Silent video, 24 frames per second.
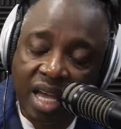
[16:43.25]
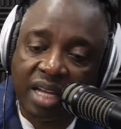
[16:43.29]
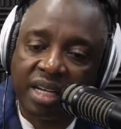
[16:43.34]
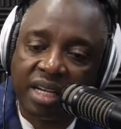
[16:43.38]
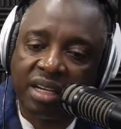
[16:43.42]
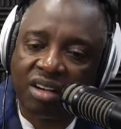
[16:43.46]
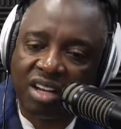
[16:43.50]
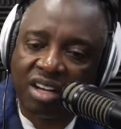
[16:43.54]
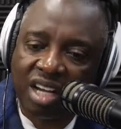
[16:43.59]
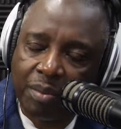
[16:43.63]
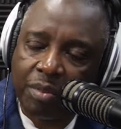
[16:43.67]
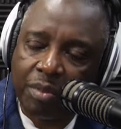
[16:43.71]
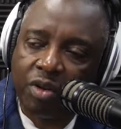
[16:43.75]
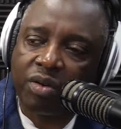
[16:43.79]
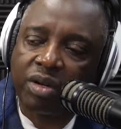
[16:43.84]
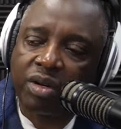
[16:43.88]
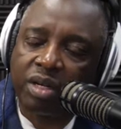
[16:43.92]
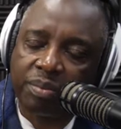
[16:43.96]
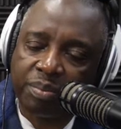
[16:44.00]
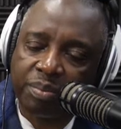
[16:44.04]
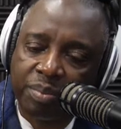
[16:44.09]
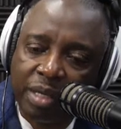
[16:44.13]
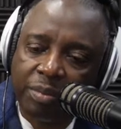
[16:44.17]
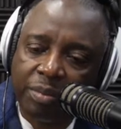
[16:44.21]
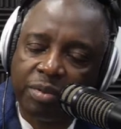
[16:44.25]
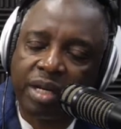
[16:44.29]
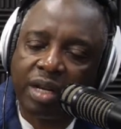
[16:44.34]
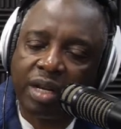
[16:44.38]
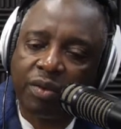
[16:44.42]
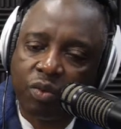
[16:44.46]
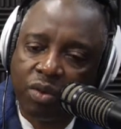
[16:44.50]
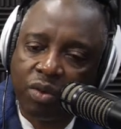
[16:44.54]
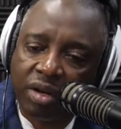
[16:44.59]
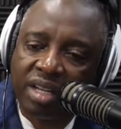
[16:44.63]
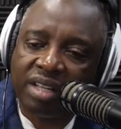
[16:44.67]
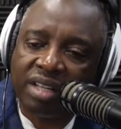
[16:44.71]
and they'll come up with people that
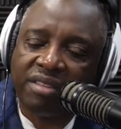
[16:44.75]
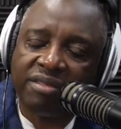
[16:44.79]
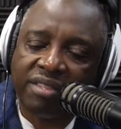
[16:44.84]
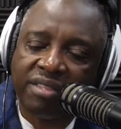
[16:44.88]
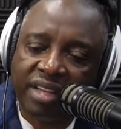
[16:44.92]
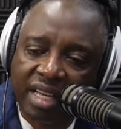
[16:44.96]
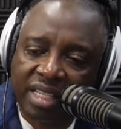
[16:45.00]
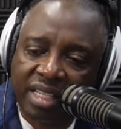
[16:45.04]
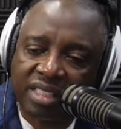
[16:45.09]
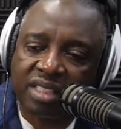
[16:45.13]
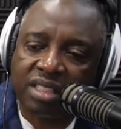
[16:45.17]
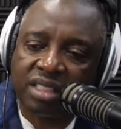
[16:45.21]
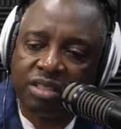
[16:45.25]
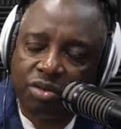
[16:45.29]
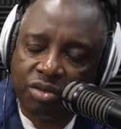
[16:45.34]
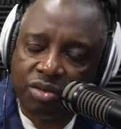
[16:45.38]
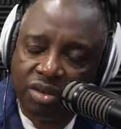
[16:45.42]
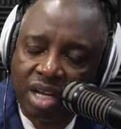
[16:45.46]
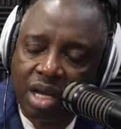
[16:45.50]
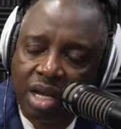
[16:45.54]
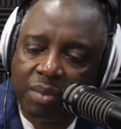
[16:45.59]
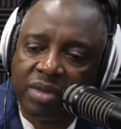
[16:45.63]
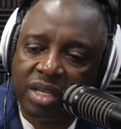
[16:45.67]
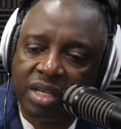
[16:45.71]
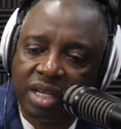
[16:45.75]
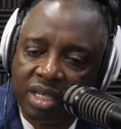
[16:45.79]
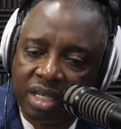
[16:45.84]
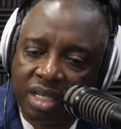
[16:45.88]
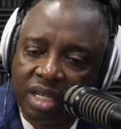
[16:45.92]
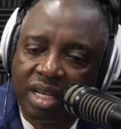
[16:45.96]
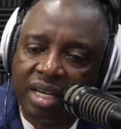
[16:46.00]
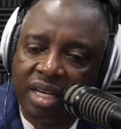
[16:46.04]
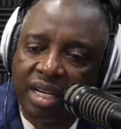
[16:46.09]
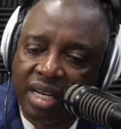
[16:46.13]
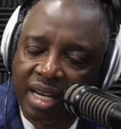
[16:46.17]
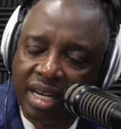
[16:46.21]
want to invest, and you can come in,
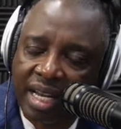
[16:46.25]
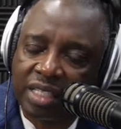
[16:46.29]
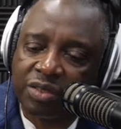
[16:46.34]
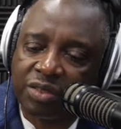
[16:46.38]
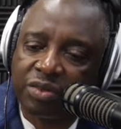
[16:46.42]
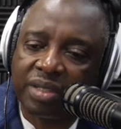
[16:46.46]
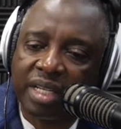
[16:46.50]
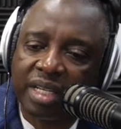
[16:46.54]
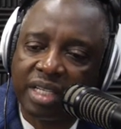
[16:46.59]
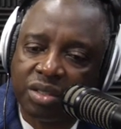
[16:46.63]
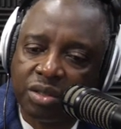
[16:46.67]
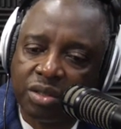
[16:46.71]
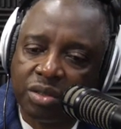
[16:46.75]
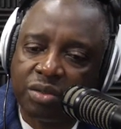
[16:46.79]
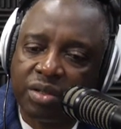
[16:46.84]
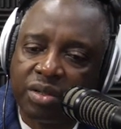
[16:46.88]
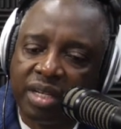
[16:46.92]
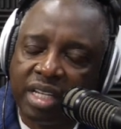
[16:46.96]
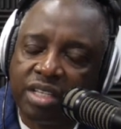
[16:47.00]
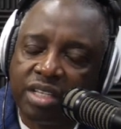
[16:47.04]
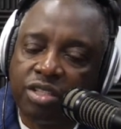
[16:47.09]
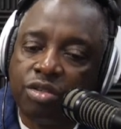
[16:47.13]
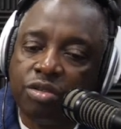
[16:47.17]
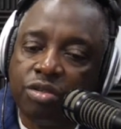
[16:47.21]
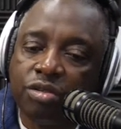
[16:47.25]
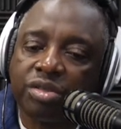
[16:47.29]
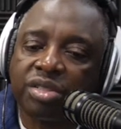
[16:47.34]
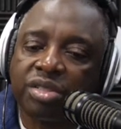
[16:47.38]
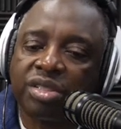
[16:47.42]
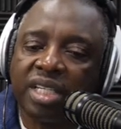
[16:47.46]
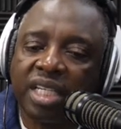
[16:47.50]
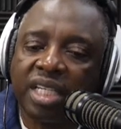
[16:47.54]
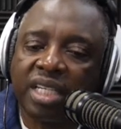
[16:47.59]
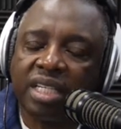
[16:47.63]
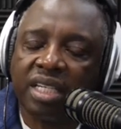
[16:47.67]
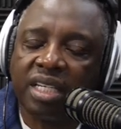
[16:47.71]
and that's what they do. And then you're
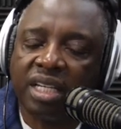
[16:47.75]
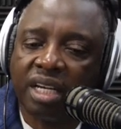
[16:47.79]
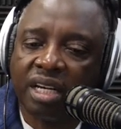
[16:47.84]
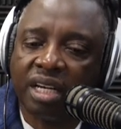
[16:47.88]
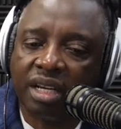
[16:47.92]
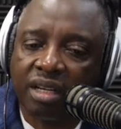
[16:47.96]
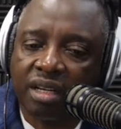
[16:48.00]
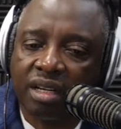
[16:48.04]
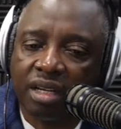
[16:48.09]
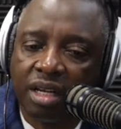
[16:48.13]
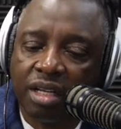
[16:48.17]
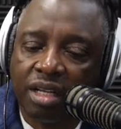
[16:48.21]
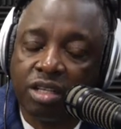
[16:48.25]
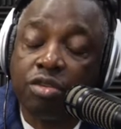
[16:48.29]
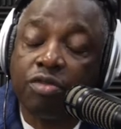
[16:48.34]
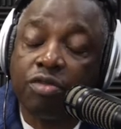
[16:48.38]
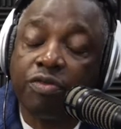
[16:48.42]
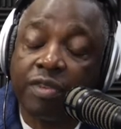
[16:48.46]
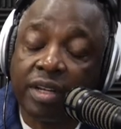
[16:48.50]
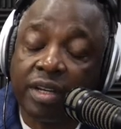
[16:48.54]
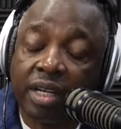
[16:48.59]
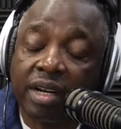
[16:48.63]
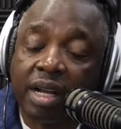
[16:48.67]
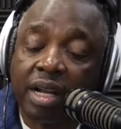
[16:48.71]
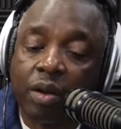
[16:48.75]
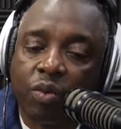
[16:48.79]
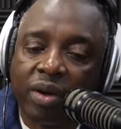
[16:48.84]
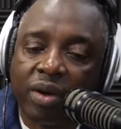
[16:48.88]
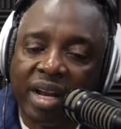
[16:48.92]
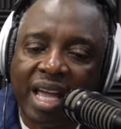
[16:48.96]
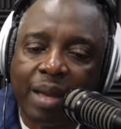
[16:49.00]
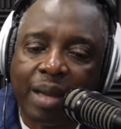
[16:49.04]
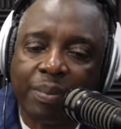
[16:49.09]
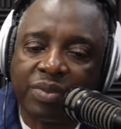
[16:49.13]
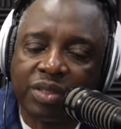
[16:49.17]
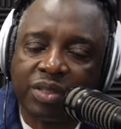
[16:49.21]
sitting there, and you figure out what
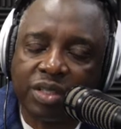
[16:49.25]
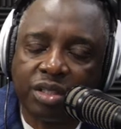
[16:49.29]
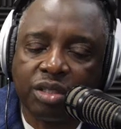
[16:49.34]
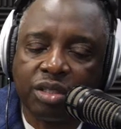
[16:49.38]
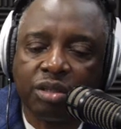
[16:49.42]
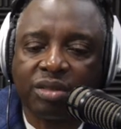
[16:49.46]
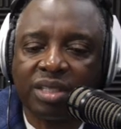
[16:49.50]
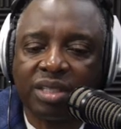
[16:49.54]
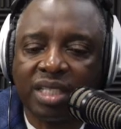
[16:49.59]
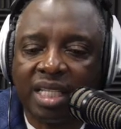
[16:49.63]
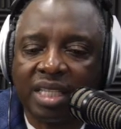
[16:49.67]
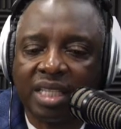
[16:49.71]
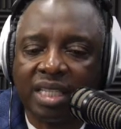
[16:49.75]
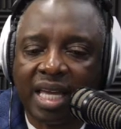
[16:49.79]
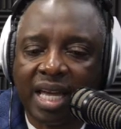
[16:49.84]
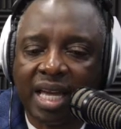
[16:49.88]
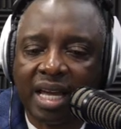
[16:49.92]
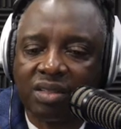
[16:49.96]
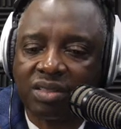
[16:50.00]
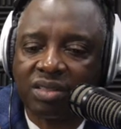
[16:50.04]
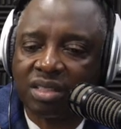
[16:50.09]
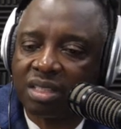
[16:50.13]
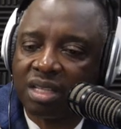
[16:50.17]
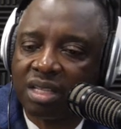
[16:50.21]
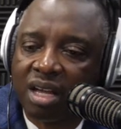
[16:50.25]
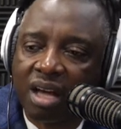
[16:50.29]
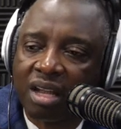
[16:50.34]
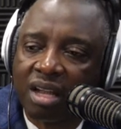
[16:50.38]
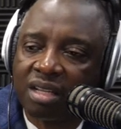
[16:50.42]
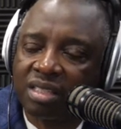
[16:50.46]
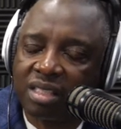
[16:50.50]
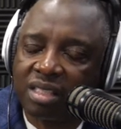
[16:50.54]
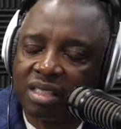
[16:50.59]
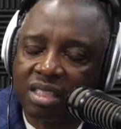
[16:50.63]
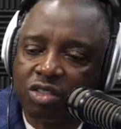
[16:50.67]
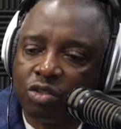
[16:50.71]
happened to your
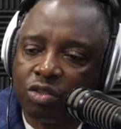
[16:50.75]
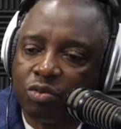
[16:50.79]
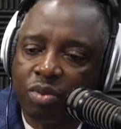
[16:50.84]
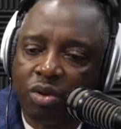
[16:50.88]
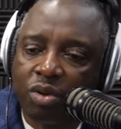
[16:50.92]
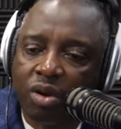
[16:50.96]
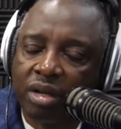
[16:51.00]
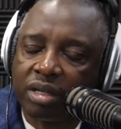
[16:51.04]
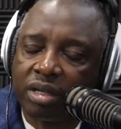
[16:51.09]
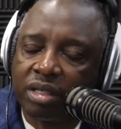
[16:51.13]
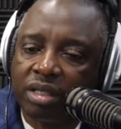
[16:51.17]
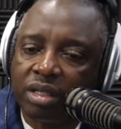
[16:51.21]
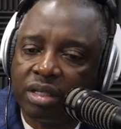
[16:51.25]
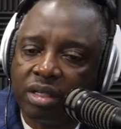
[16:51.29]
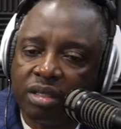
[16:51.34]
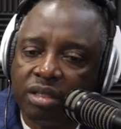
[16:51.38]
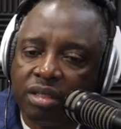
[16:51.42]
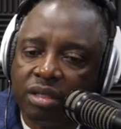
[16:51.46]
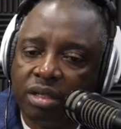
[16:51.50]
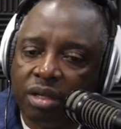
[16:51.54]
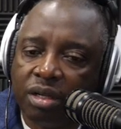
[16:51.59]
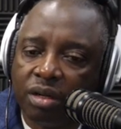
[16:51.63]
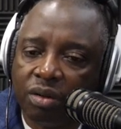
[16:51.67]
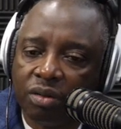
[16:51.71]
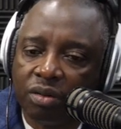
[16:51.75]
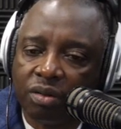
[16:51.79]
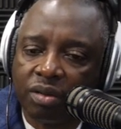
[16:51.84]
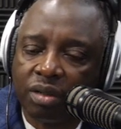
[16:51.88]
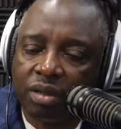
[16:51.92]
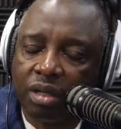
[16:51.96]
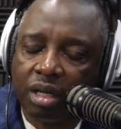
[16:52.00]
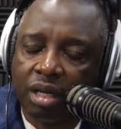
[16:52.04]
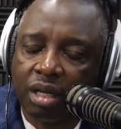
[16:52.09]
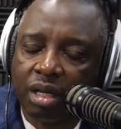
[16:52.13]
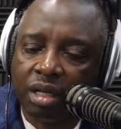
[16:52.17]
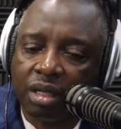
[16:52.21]
$10,000 that you bought,
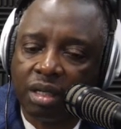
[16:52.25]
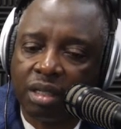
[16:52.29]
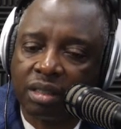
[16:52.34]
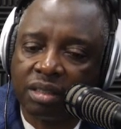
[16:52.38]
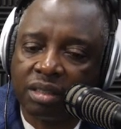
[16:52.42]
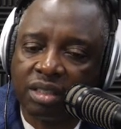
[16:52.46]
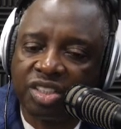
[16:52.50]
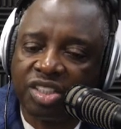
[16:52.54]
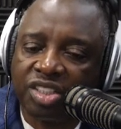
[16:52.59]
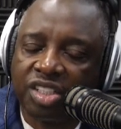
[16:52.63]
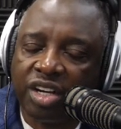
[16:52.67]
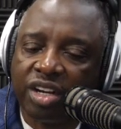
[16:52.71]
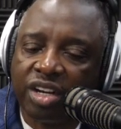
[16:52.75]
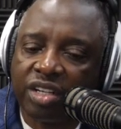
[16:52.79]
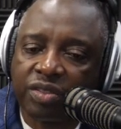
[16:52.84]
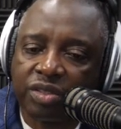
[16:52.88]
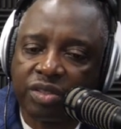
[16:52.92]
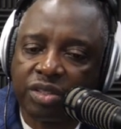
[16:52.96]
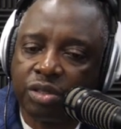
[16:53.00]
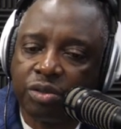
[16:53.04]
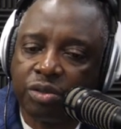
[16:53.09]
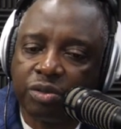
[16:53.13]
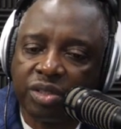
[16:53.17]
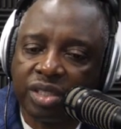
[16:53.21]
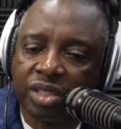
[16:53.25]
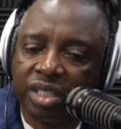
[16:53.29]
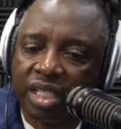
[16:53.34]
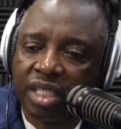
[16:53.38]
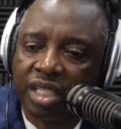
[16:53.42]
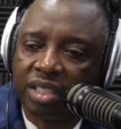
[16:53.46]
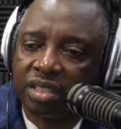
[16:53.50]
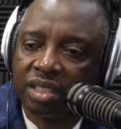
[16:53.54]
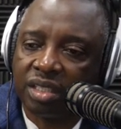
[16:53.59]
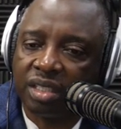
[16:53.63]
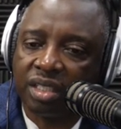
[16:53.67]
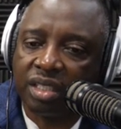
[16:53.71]
the shares of 2
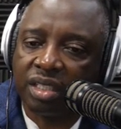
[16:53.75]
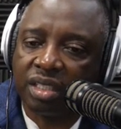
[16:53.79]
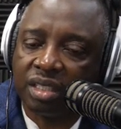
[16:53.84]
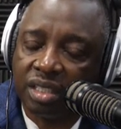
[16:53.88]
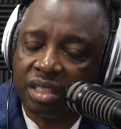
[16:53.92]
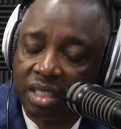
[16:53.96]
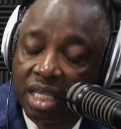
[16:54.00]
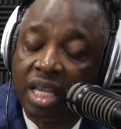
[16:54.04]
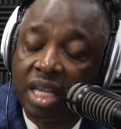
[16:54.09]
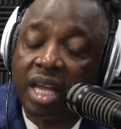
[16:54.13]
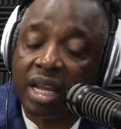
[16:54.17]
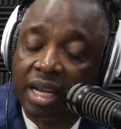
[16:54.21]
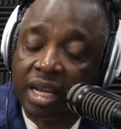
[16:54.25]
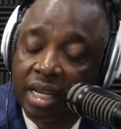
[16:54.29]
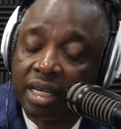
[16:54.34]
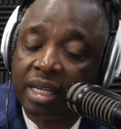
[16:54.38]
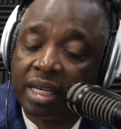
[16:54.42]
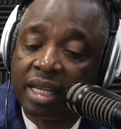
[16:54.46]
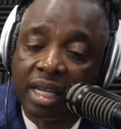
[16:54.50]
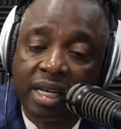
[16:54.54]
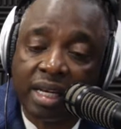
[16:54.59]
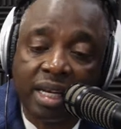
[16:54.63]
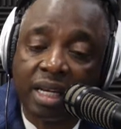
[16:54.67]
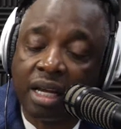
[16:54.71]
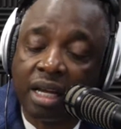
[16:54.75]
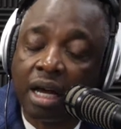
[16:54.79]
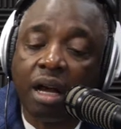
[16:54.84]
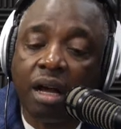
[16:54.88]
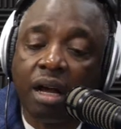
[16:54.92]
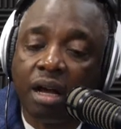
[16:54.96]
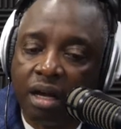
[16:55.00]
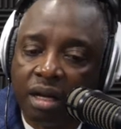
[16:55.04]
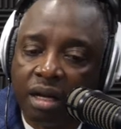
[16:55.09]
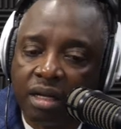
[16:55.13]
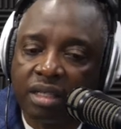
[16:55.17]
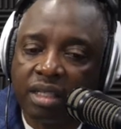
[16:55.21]
cents. Yeah, they're
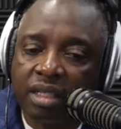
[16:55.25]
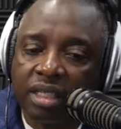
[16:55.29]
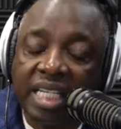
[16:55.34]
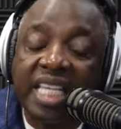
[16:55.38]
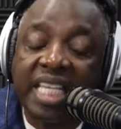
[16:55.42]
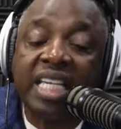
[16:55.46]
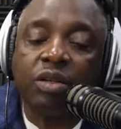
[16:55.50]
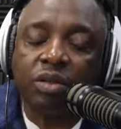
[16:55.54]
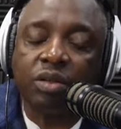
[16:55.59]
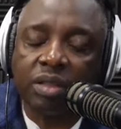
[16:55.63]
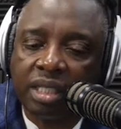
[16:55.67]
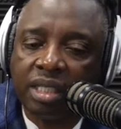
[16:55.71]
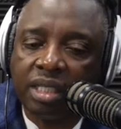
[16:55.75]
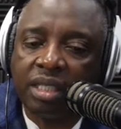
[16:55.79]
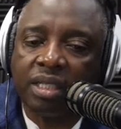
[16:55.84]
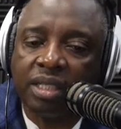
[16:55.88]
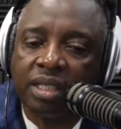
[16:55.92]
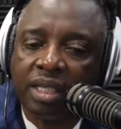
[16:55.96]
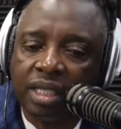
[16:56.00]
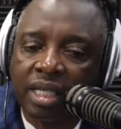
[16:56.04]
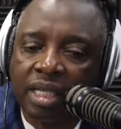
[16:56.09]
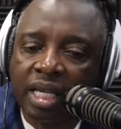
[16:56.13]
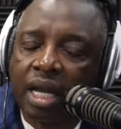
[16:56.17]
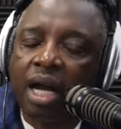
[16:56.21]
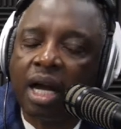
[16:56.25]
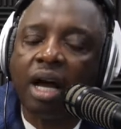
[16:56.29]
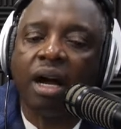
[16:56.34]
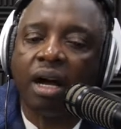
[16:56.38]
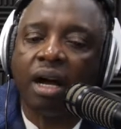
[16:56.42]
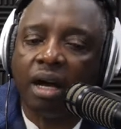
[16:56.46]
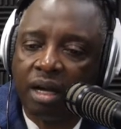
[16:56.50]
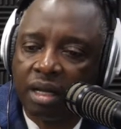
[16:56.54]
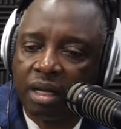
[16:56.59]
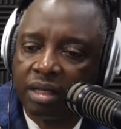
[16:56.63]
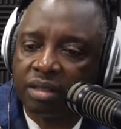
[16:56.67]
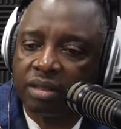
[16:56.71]
gone. Legally, they're
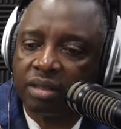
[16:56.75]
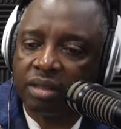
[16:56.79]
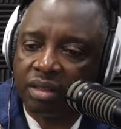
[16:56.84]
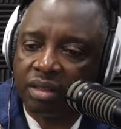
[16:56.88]
gone.